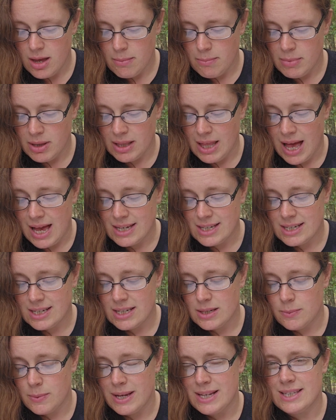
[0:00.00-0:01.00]

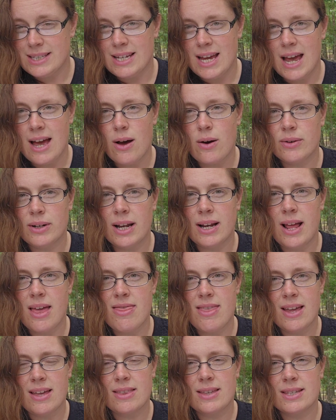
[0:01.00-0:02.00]
Molasses went down, and I
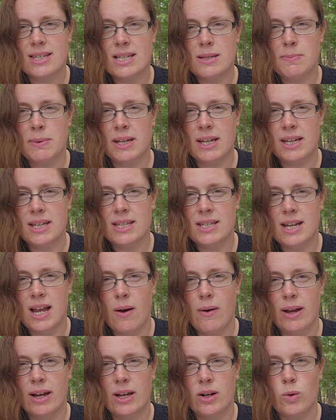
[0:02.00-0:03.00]
think this is because
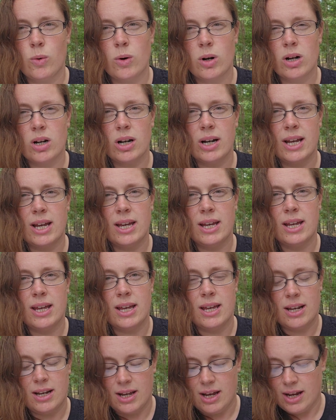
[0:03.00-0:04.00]
now I could order it
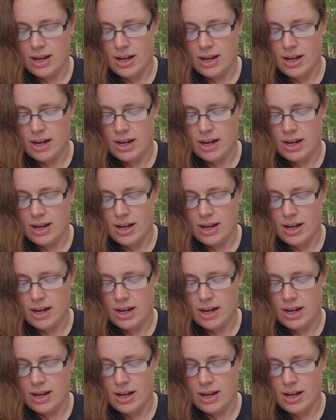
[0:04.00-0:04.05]
in